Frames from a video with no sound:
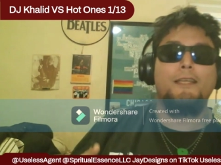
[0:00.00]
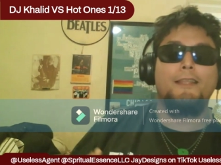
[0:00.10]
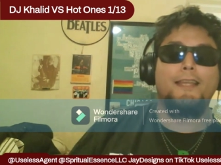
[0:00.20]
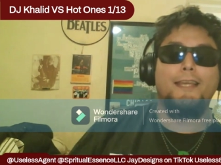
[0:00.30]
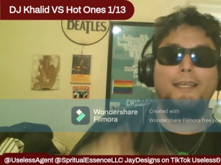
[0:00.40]

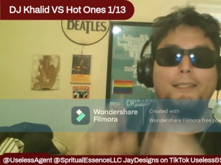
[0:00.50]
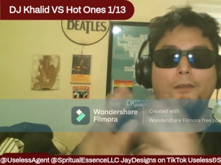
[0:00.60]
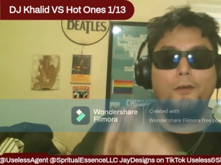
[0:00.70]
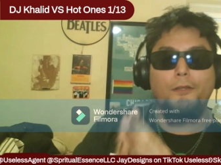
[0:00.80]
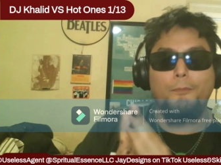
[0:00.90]
that he's
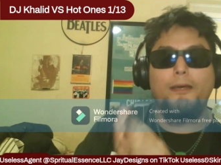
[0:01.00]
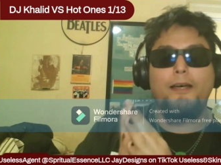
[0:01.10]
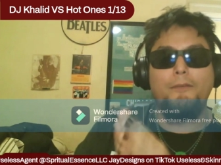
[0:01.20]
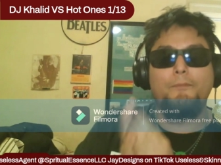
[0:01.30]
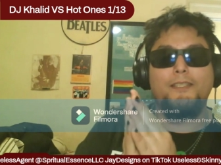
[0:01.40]
all about
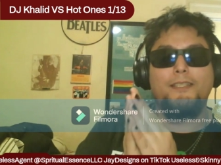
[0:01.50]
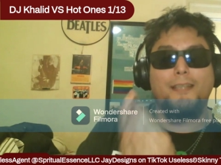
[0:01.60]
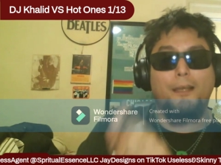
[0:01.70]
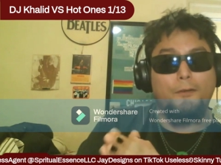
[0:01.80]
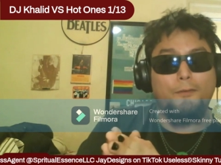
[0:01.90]

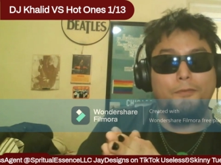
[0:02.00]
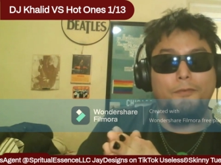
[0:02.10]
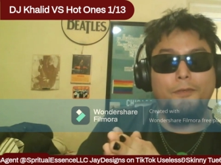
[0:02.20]
himself